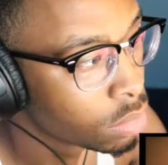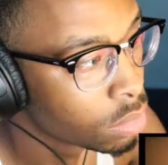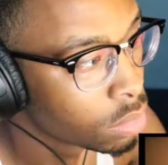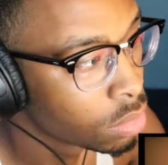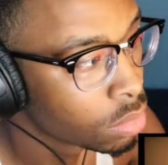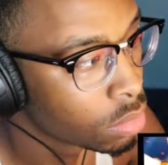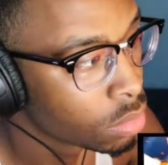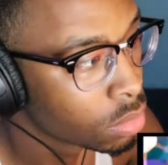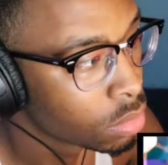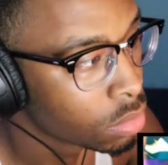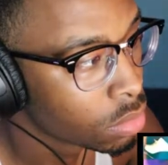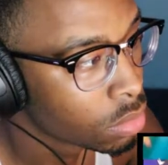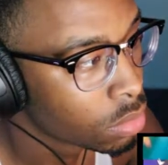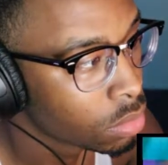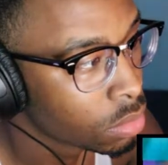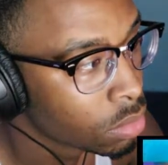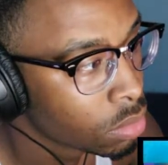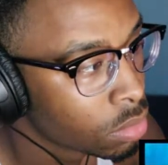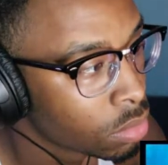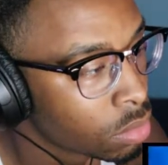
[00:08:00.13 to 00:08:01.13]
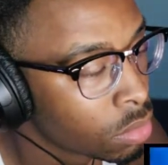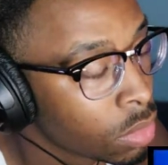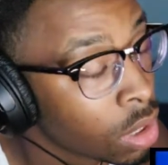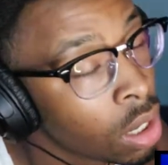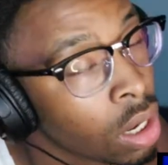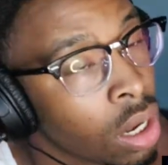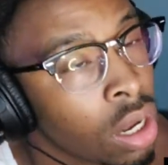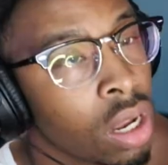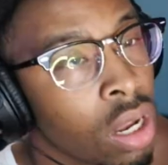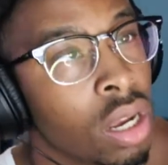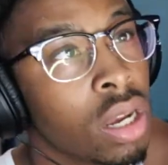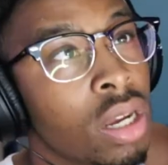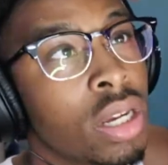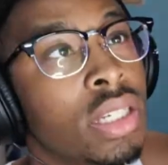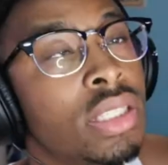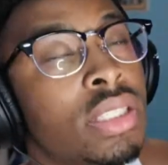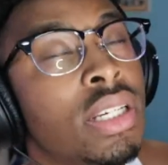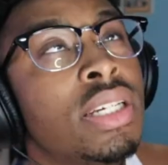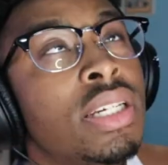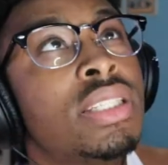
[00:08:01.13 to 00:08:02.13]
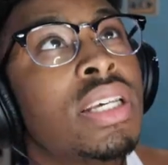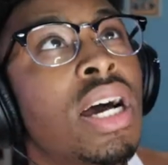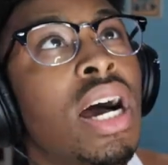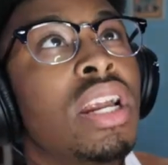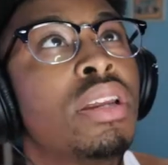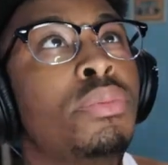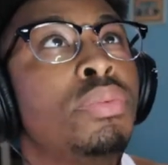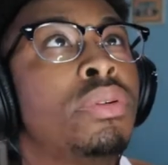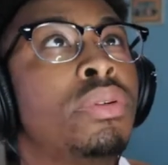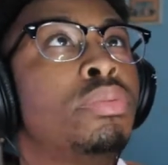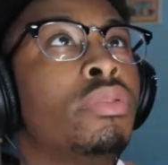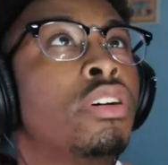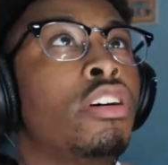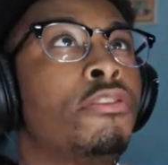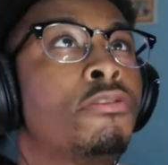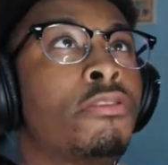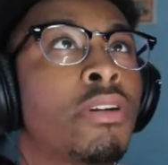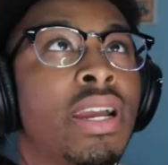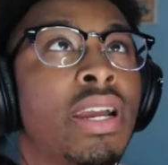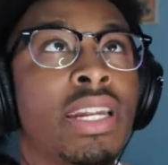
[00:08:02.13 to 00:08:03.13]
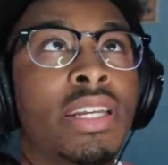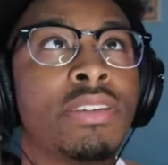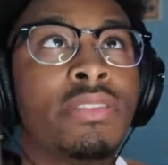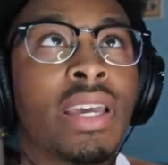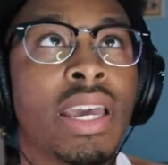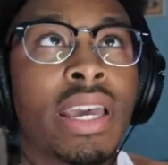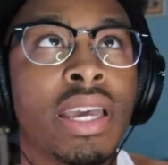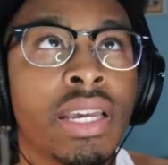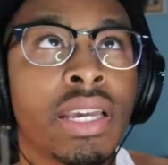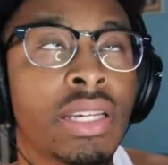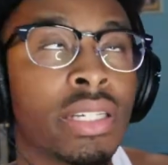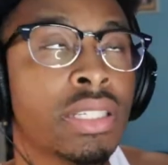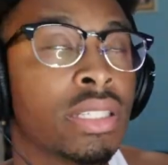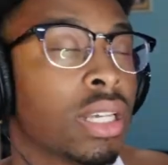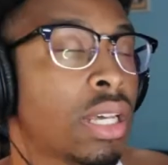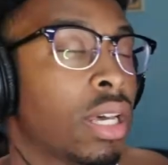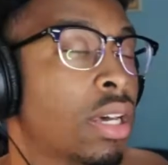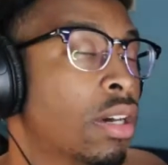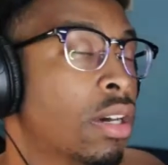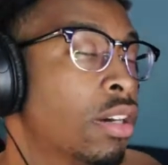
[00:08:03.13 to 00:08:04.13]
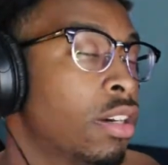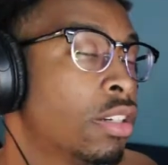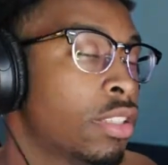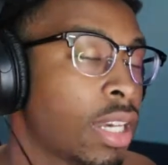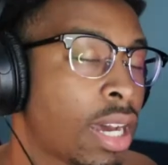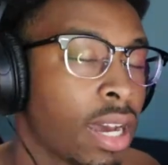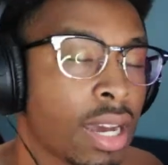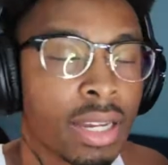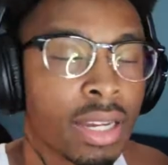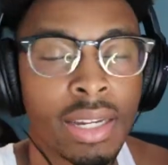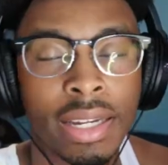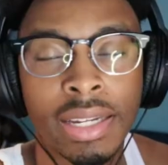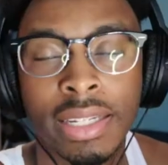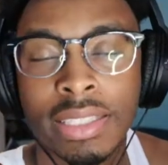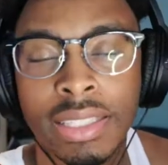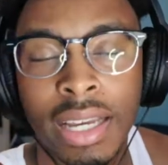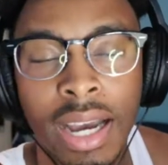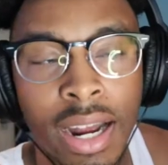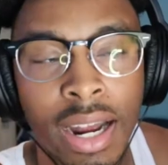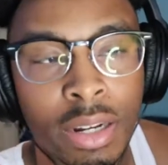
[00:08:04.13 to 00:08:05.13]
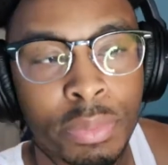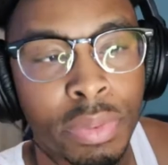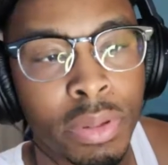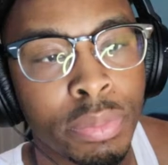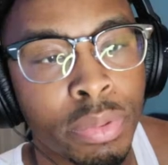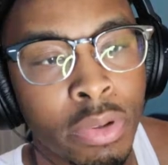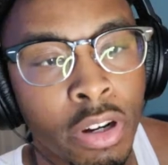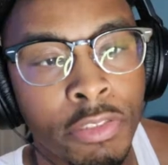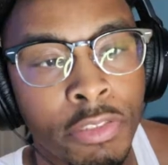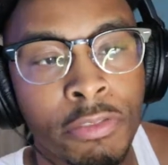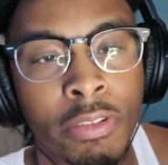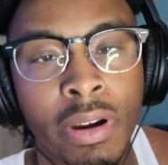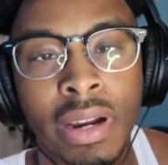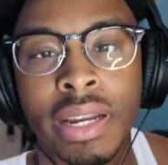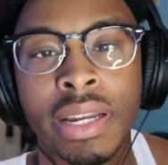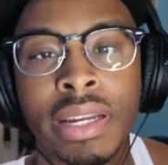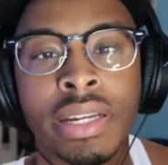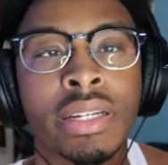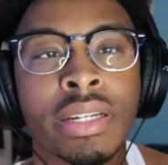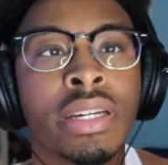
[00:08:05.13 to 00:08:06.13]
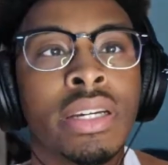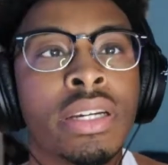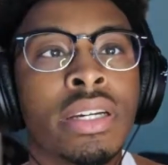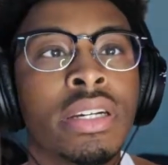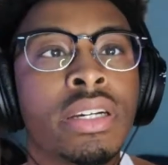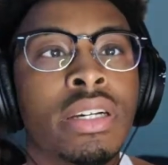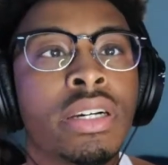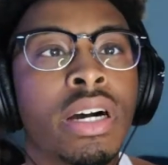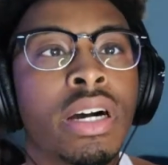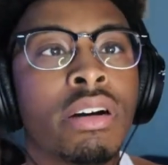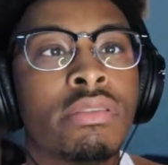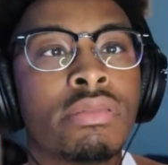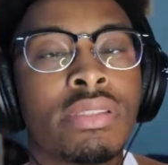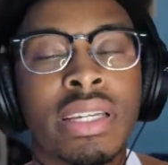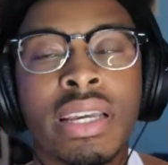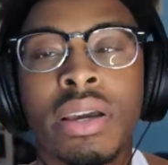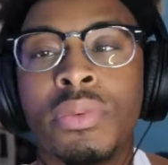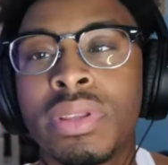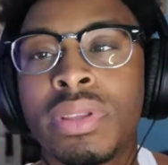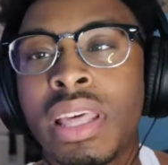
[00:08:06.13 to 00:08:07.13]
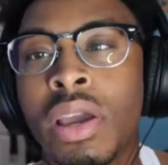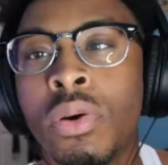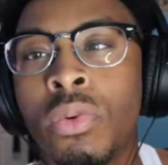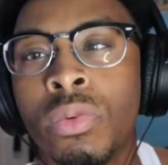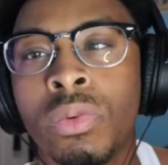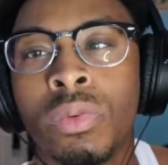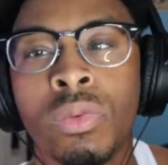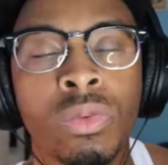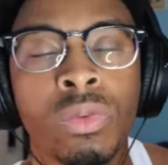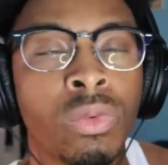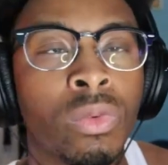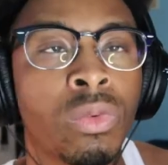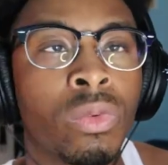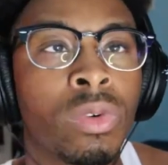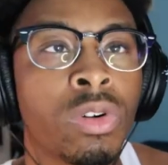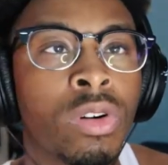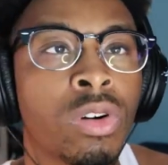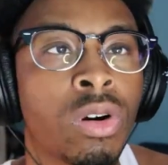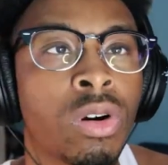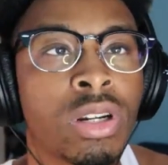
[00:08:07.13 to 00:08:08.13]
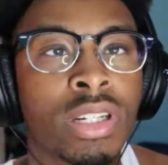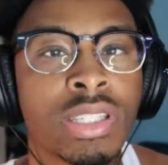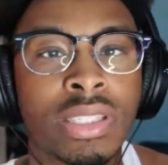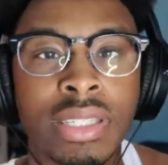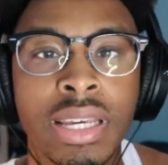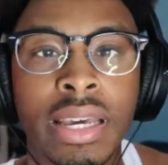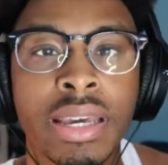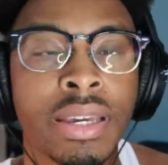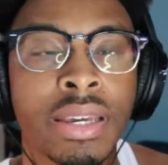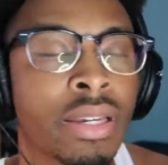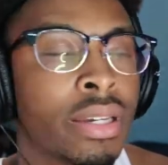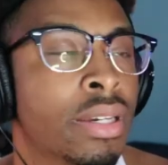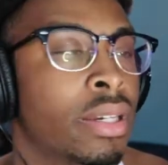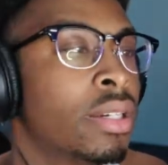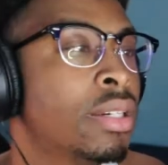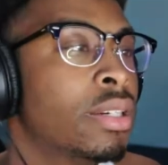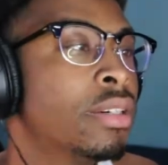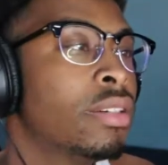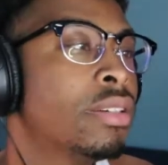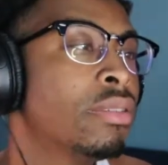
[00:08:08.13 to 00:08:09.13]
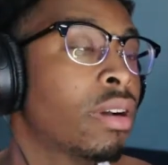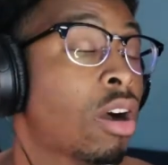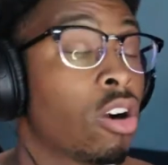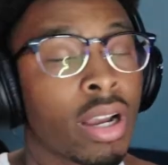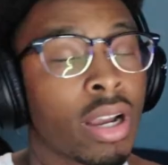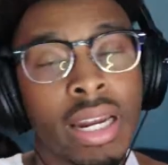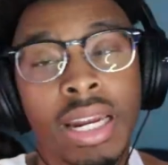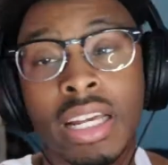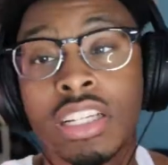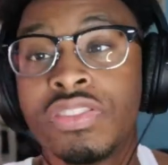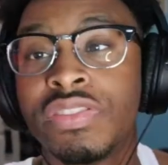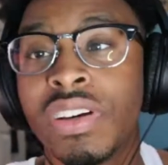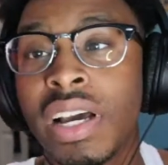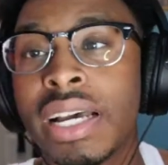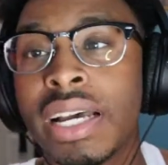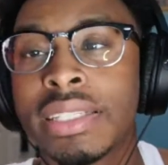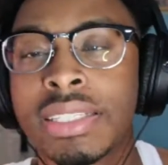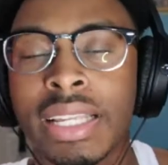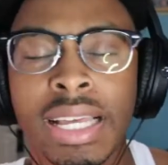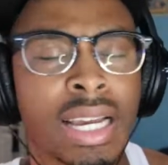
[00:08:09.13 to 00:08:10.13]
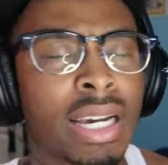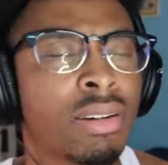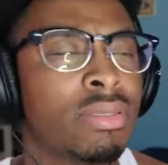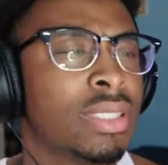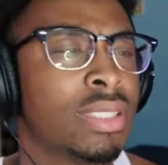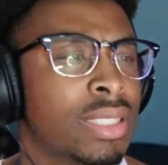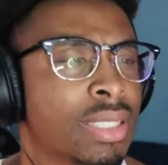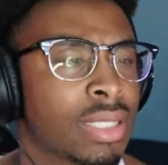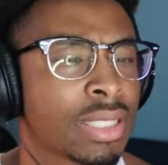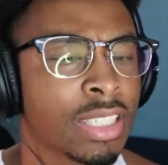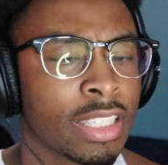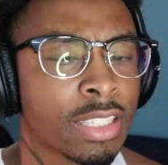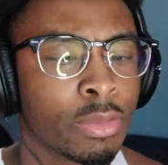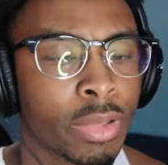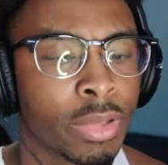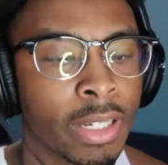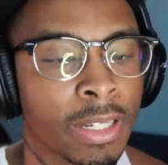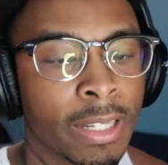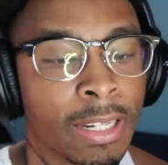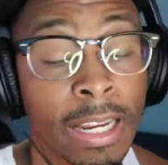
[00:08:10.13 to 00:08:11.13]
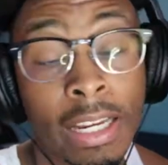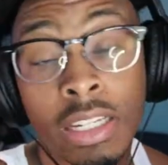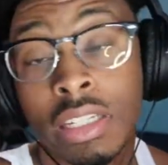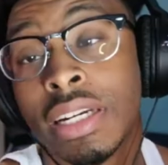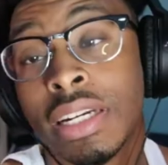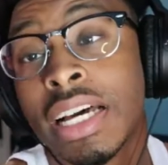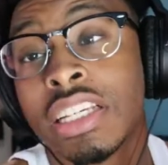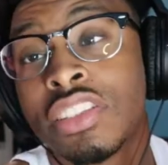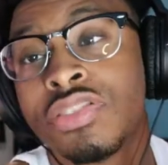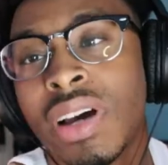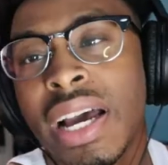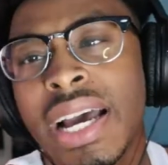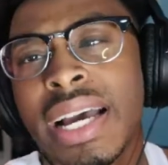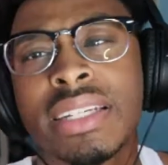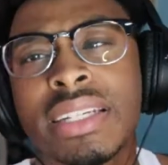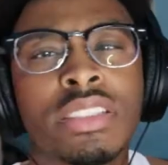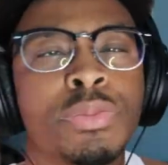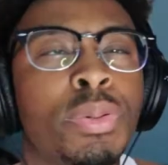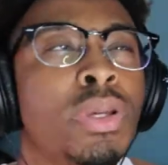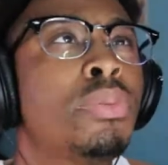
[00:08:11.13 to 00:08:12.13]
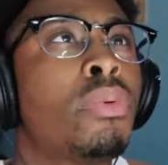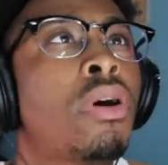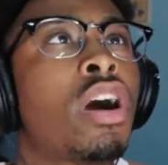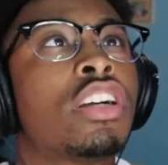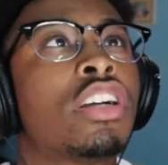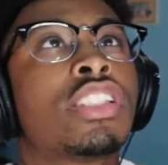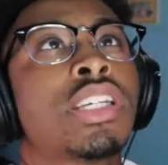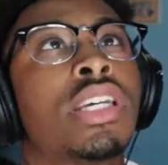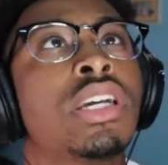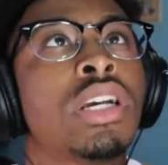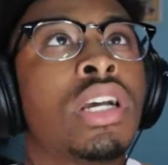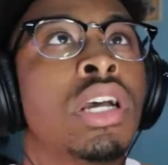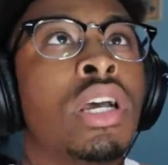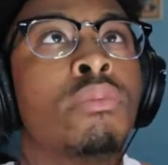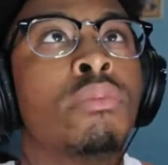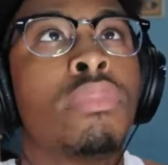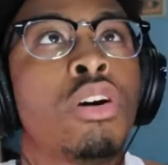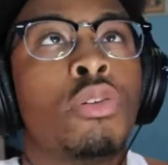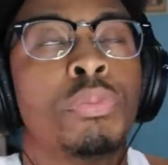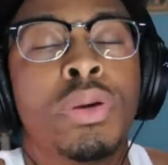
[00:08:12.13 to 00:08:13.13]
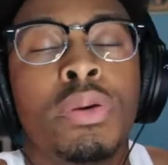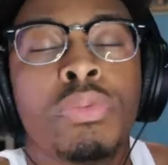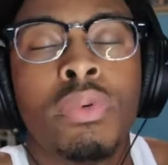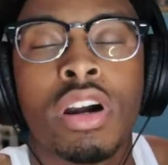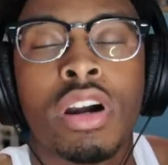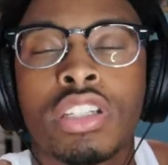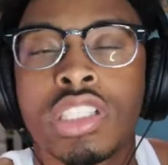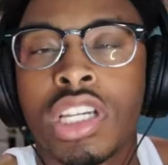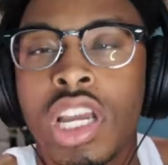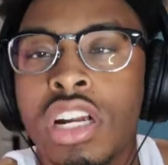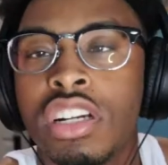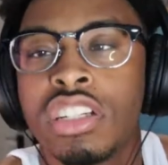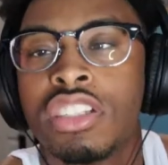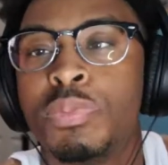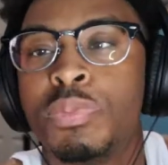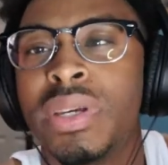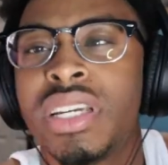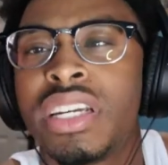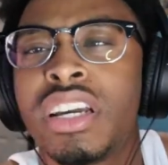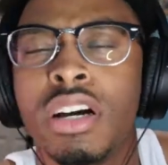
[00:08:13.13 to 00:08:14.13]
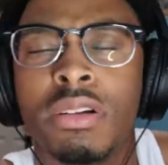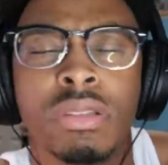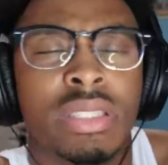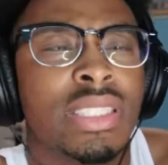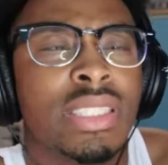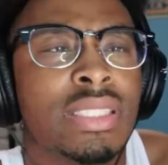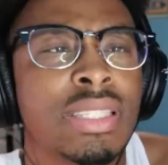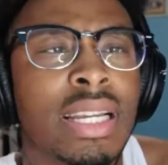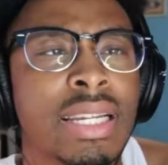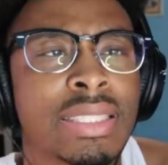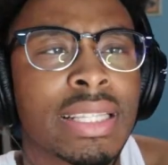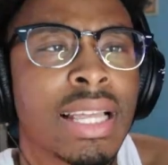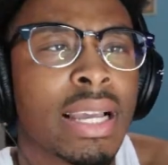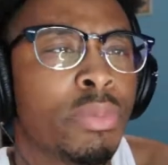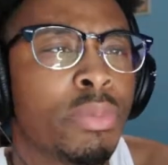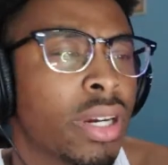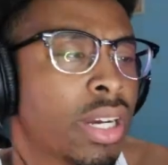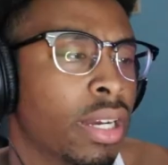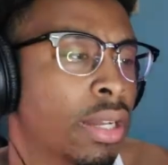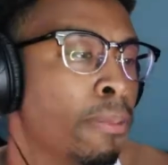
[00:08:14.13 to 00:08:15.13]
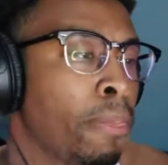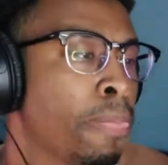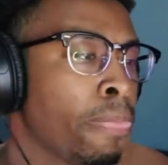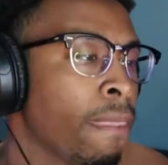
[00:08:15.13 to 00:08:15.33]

they were gonna say. He said he tired of people afraid of gays, uh, and he tired of people afraid of saying what they going to say. Okay, that's facts. Like I was just saying, bro, that that's facts. People are scared, bro. People are scared to speak up these days. Like, bro,